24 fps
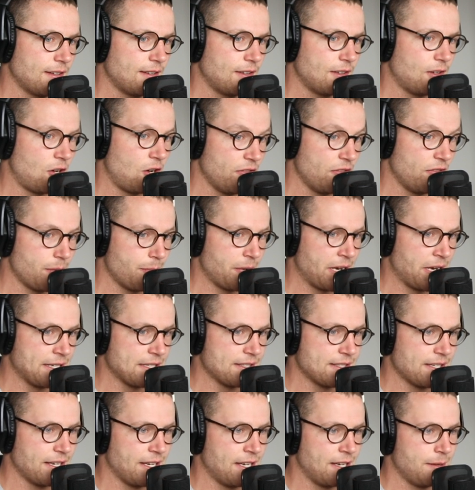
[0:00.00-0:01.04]
on the money
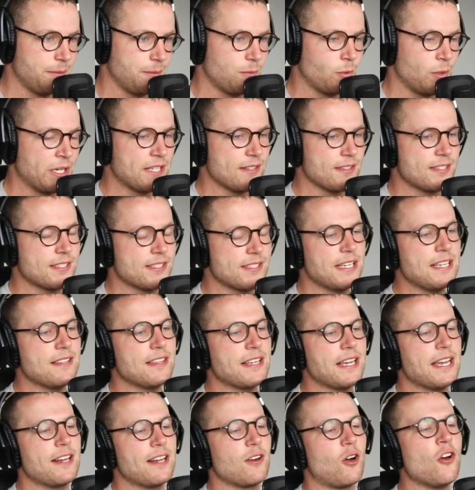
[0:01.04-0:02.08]
tab, we can see
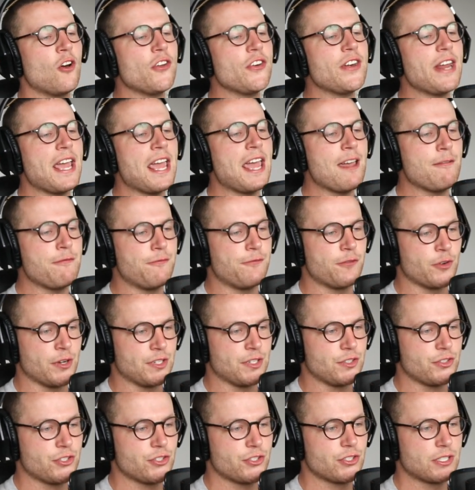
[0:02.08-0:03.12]
that on
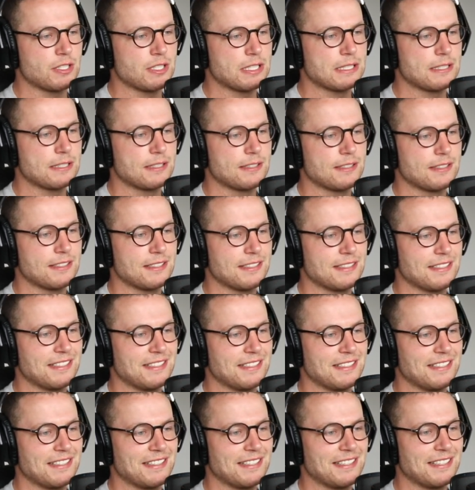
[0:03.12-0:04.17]
average,
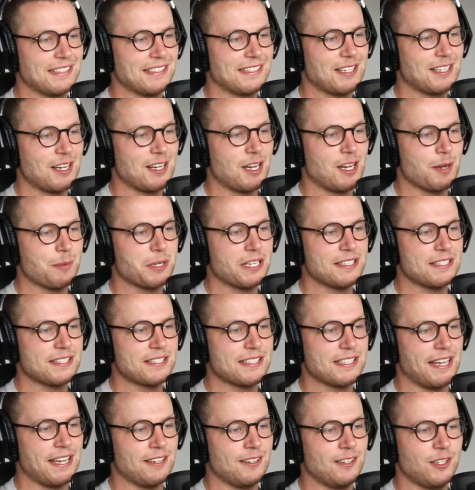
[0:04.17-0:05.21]
I'm going to
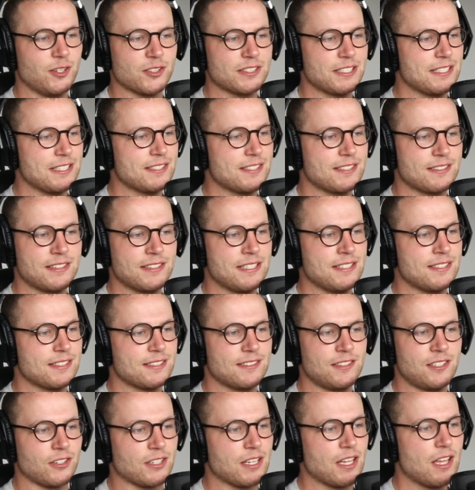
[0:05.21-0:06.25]
say, look, there's, there's,
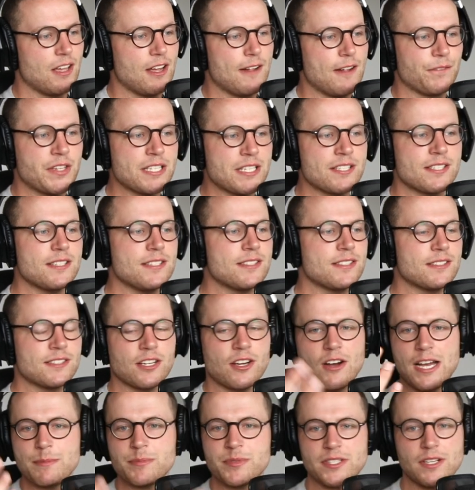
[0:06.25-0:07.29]
look, this is
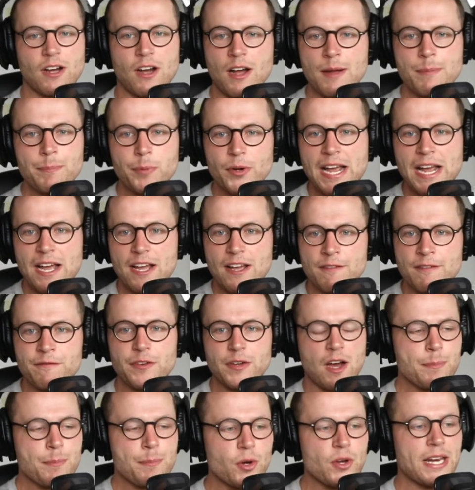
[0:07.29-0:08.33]
times I put out,
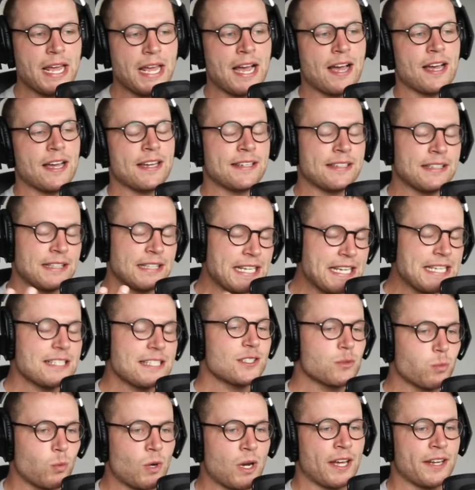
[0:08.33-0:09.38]
I put out at least
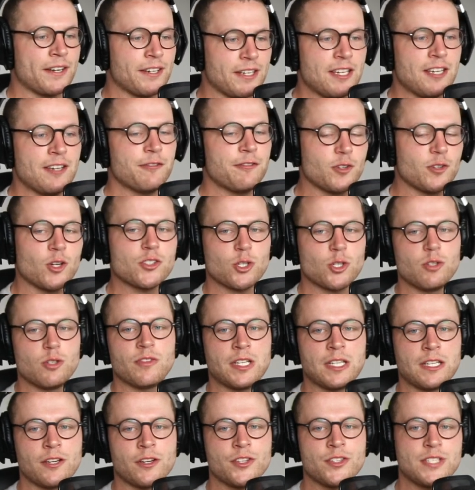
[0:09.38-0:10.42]
one, if not two
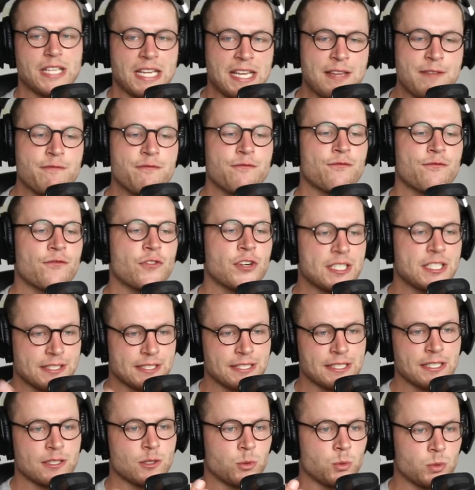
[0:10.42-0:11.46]
videos every
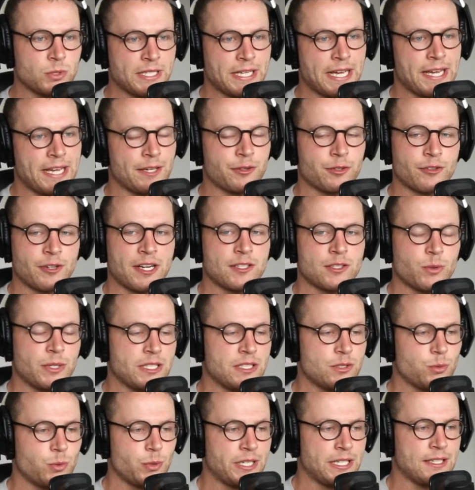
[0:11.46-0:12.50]
single day throughout
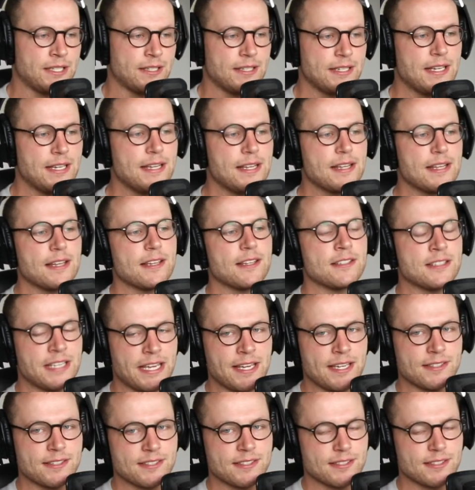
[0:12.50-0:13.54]
2020.
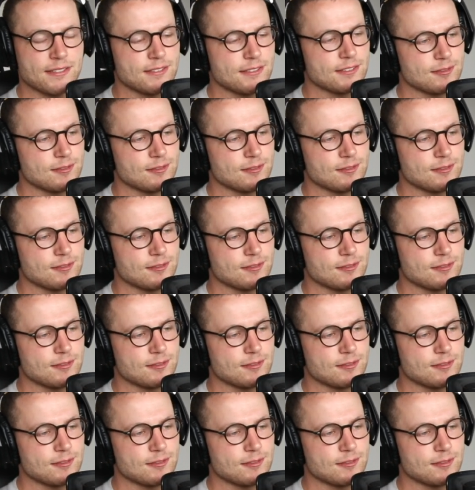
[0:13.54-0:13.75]
Yet,